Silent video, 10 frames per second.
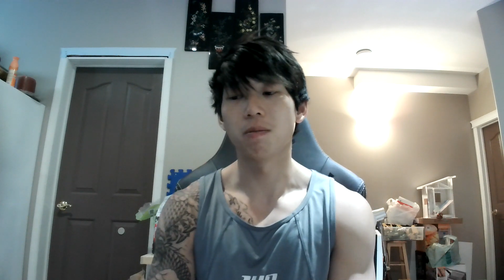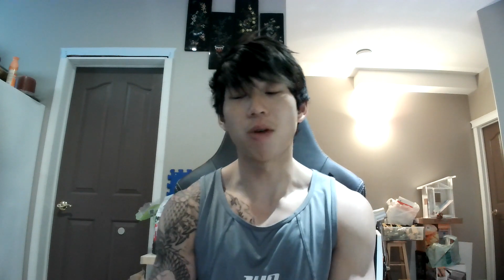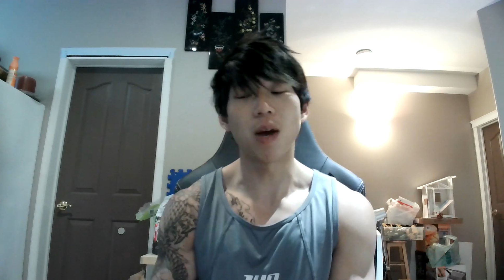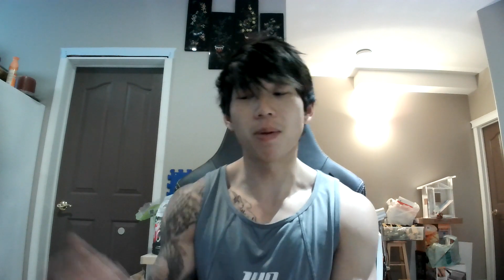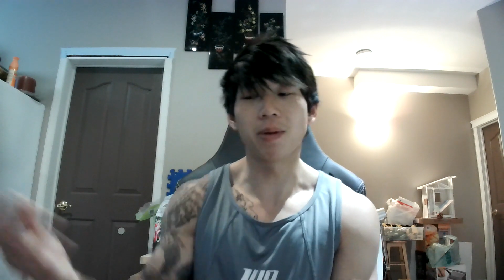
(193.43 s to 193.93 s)

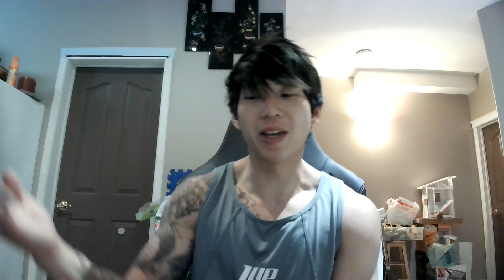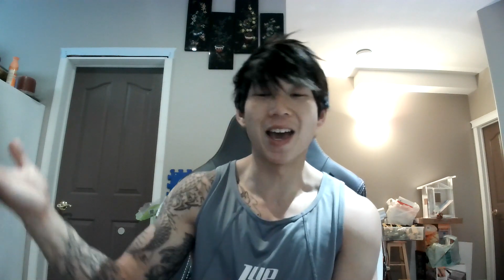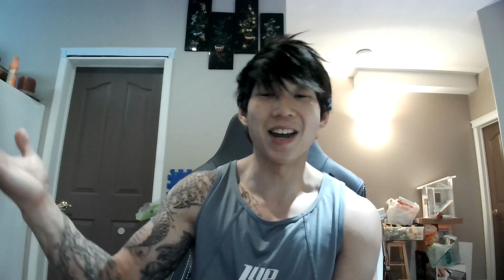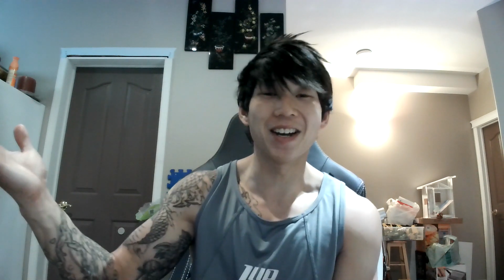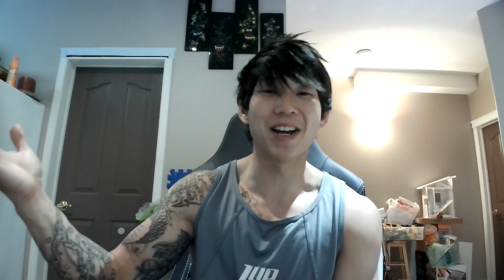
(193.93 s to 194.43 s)
probably
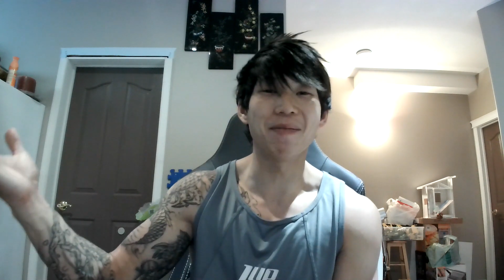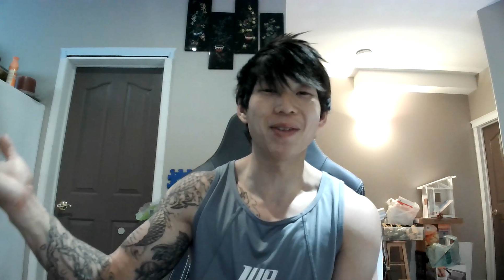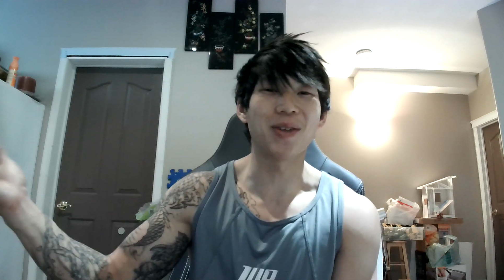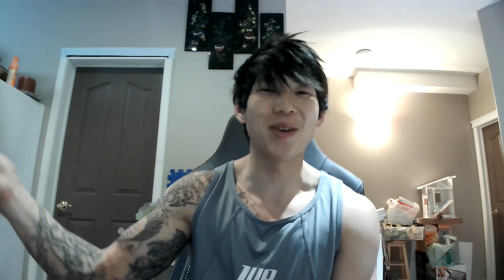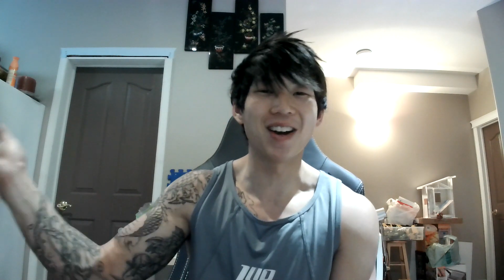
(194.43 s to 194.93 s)
ended up in
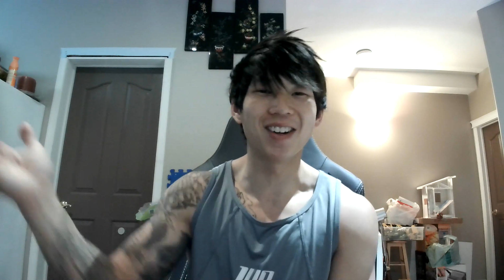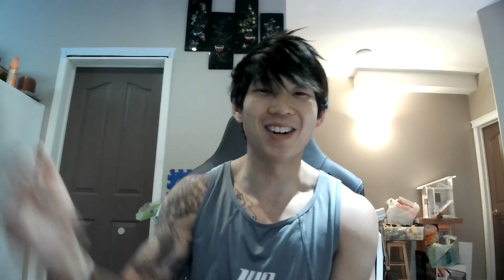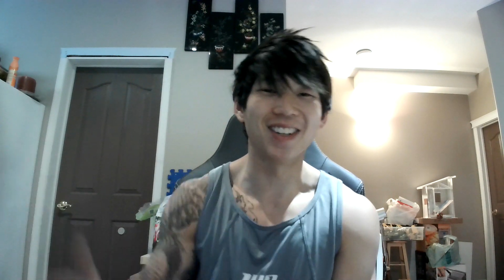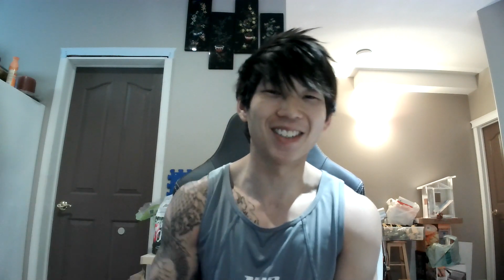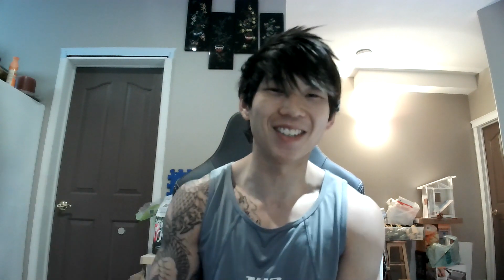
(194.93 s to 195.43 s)
the red
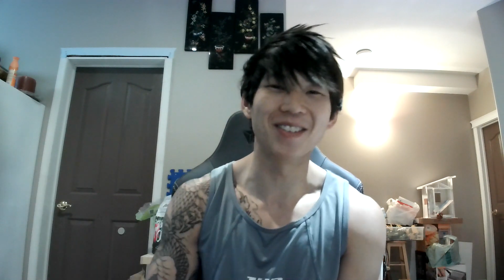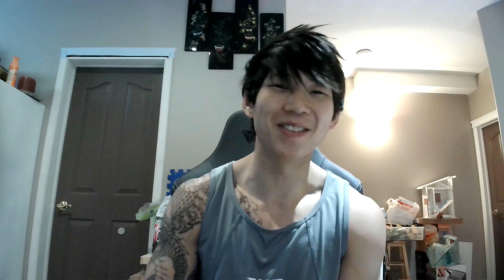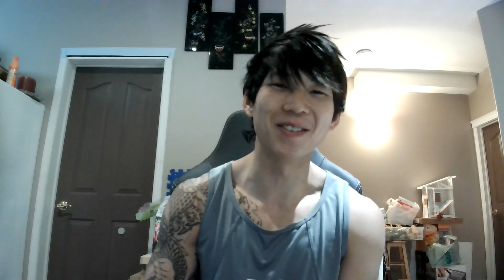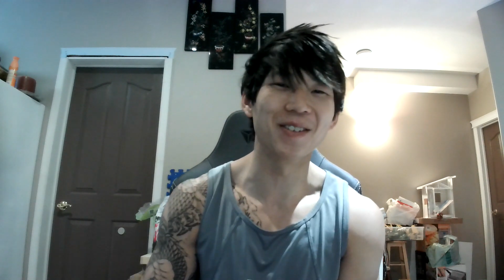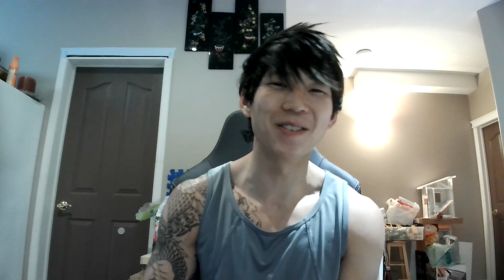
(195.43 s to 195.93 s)
alerts.
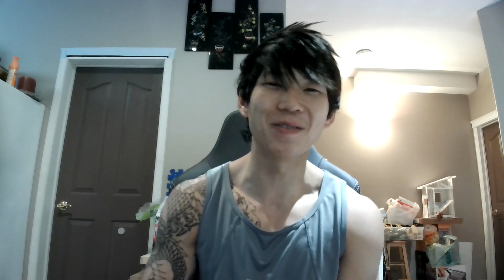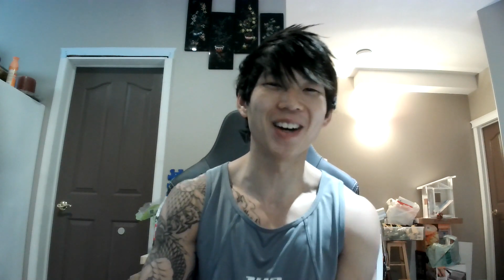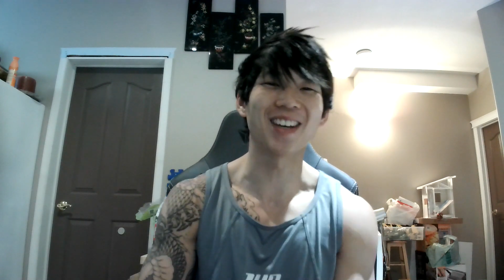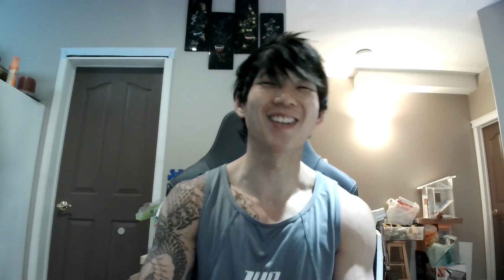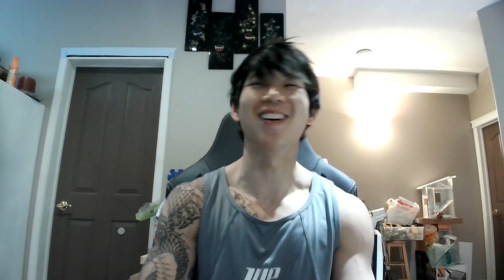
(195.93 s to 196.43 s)
Who
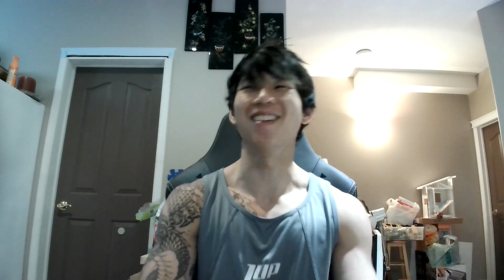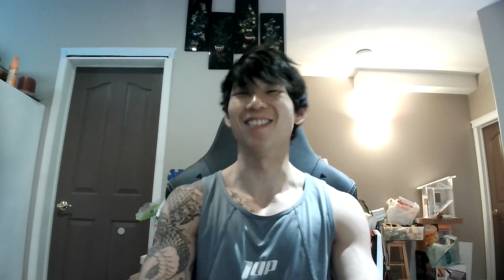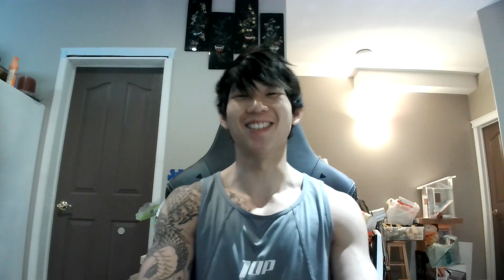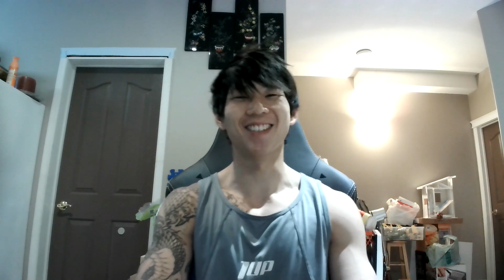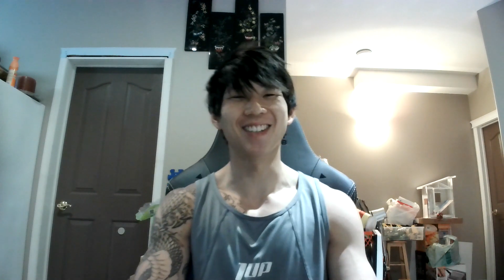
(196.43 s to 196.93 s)
fucking
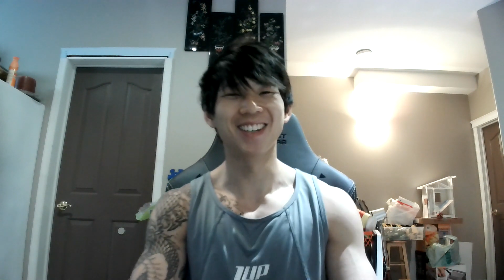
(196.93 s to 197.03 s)
knows?